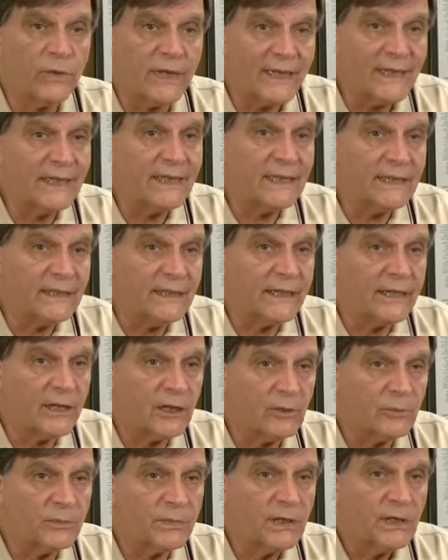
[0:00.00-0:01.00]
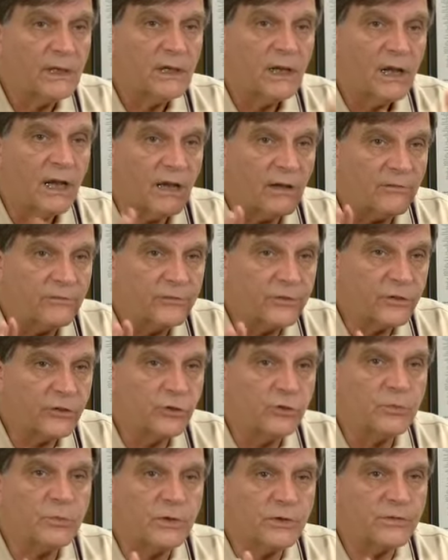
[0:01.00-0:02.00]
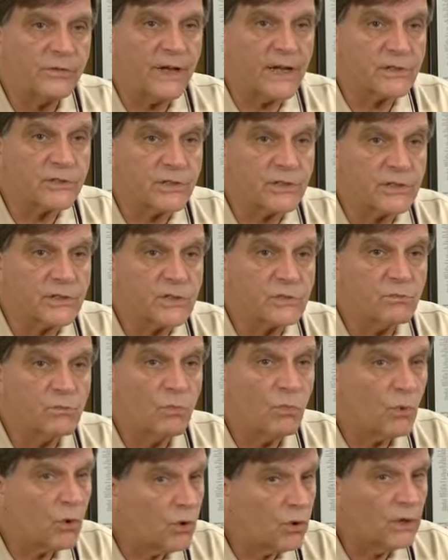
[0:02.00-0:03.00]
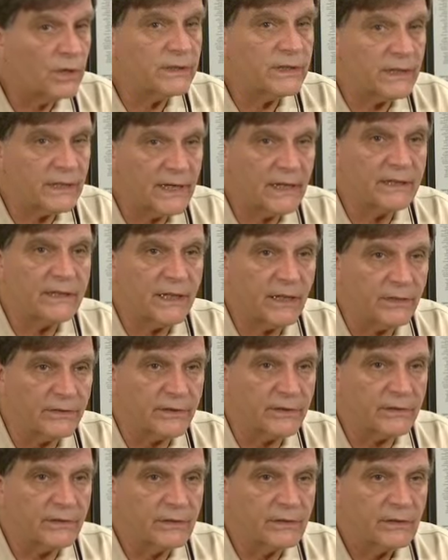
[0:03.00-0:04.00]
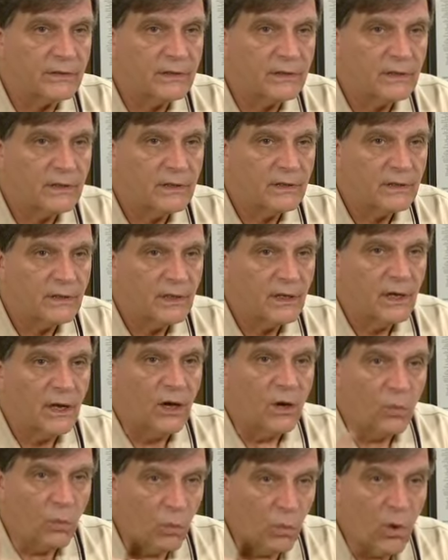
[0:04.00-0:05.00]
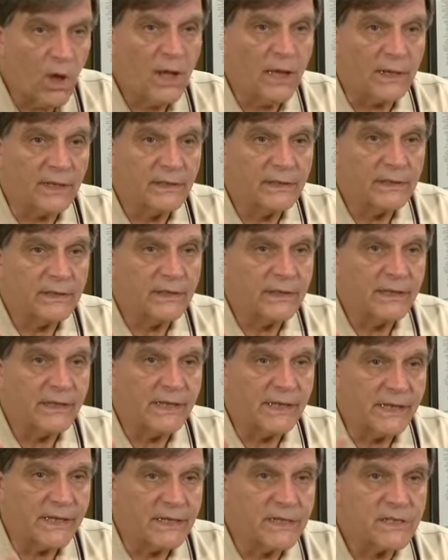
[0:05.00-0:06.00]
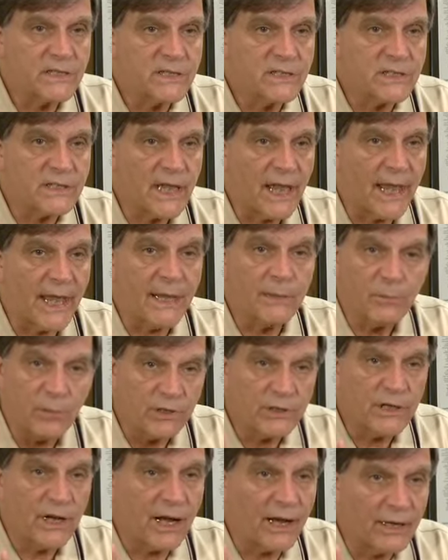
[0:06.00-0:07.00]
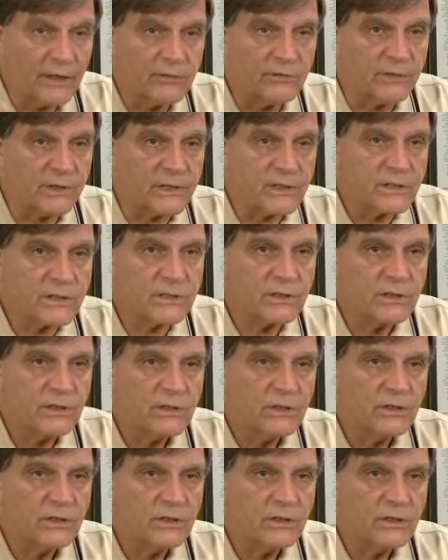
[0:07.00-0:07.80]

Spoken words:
we need the help of two professions more than any other. One is a podiatrist